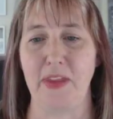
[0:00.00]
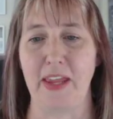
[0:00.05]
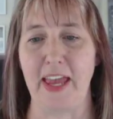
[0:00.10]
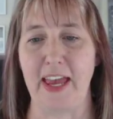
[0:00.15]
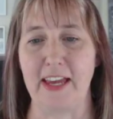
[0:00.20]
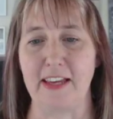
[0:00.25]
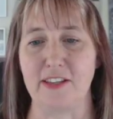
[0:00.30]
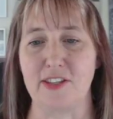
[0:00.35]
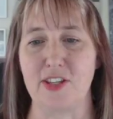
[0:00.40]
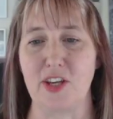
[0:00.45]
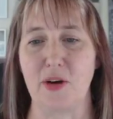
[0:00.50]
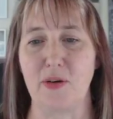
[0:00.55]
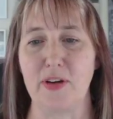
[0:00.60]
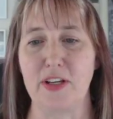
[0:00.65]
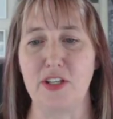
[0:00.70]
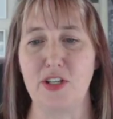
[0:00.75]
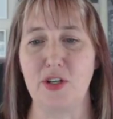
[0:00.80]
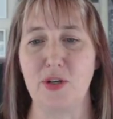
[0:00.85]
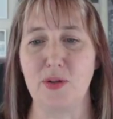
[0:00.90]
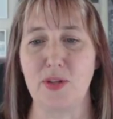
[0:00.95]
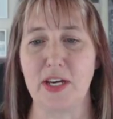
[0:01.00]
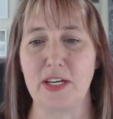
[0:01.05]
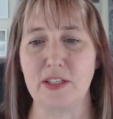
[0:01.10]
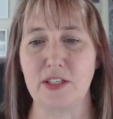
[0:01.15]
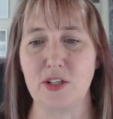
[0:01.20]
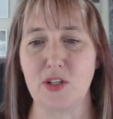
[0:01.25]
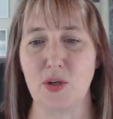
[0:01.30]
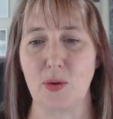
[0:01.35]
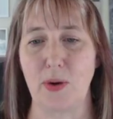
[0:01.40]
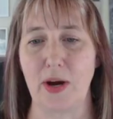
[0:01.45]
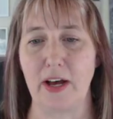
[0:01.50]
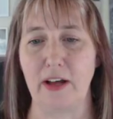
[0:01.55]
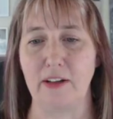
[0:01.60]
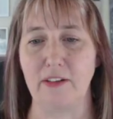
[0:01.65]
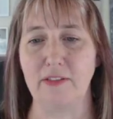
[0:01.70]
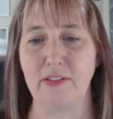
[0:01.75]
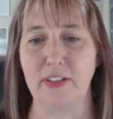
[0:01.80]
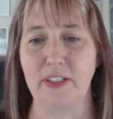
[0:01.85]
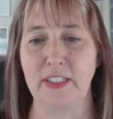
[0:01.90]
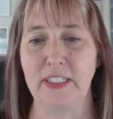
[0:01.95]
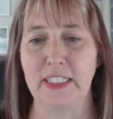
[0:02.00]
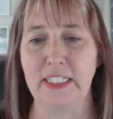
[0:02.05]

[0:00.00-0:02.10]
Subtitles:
Okay, so in 2012,